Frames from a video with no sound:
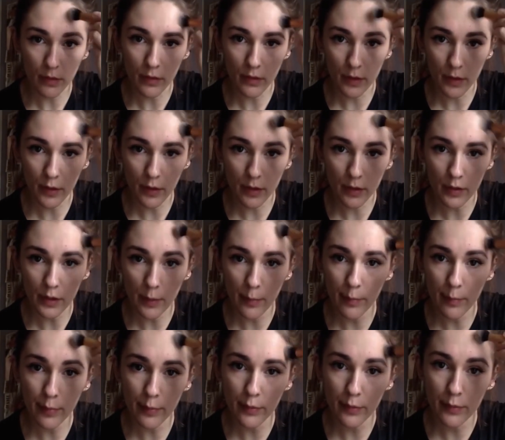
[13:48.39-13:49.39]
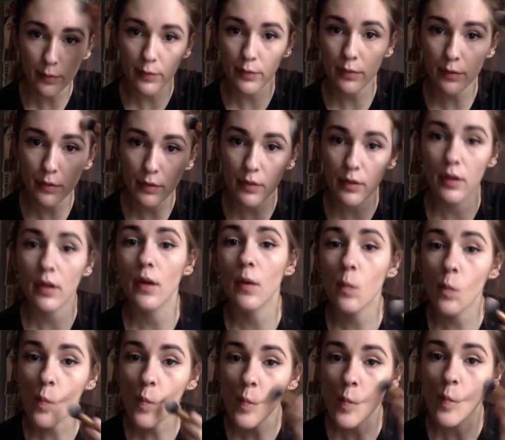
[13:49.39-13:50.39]
And temples.
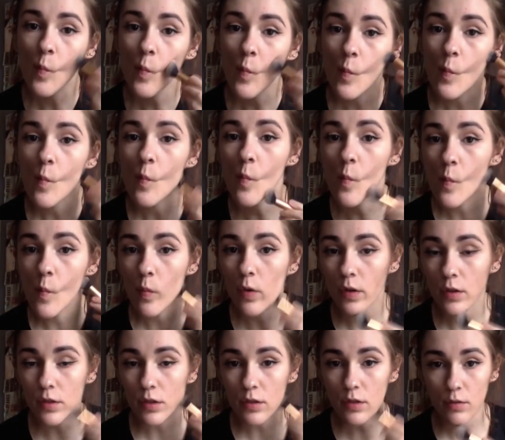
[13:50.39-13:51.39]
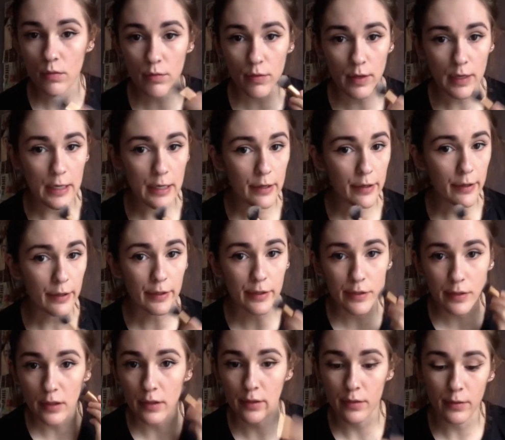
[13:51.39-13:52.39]
It's just a really nice,
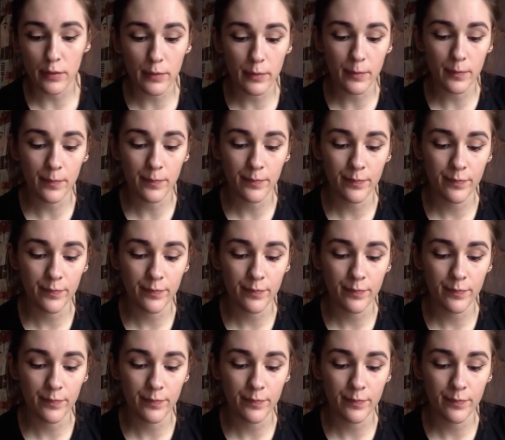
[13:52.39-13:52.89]
subtle,